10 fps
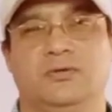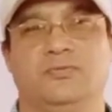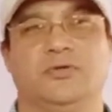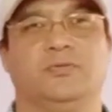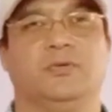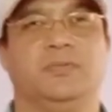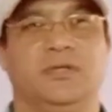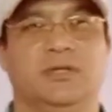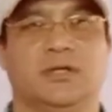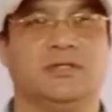which will
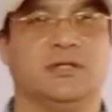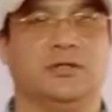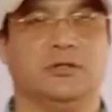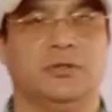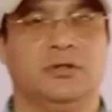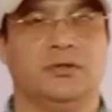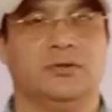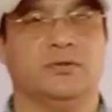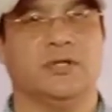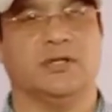be a signal
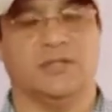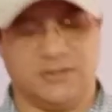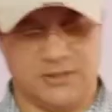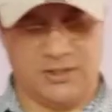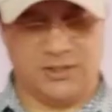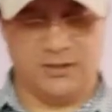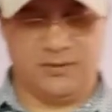to take the start.